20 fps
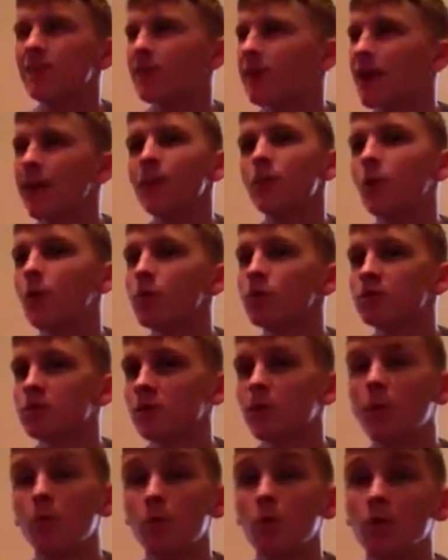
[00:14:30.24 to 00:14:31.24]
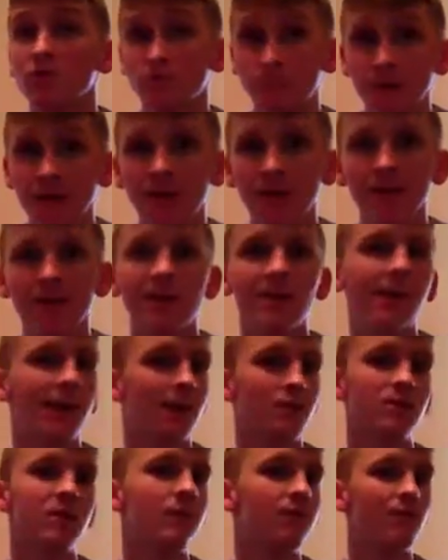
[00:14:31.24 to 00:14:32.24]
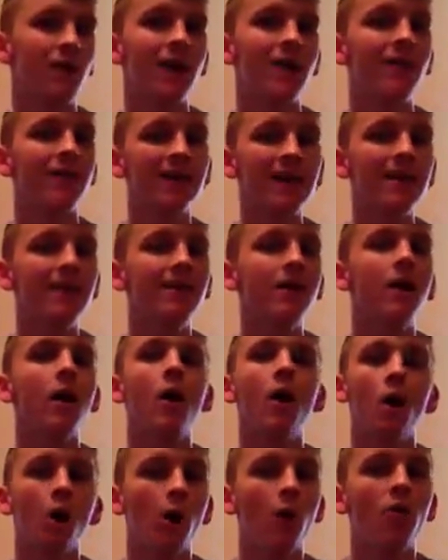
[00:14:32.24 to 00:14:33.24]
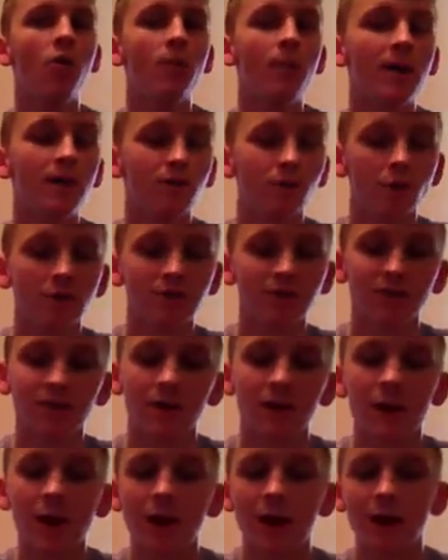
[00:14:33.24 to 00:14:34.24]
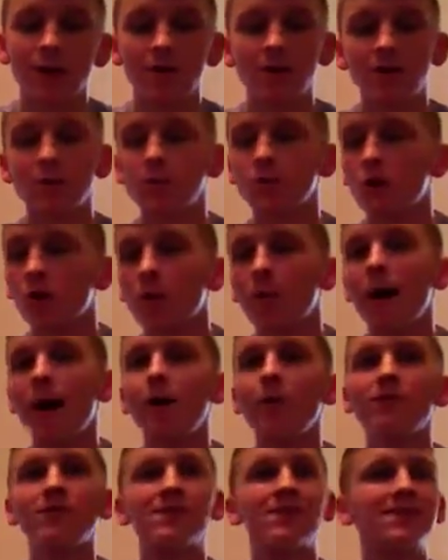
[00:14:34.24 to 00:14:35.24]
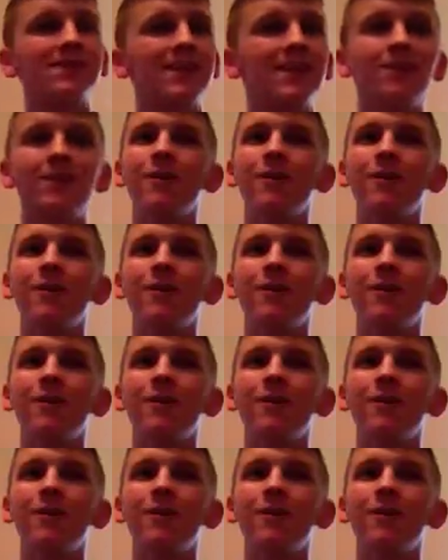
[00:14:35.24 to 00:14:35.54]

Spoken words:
and the name that always come up was Bayley. Now she's finally here on the main roster, and she would come out and she said,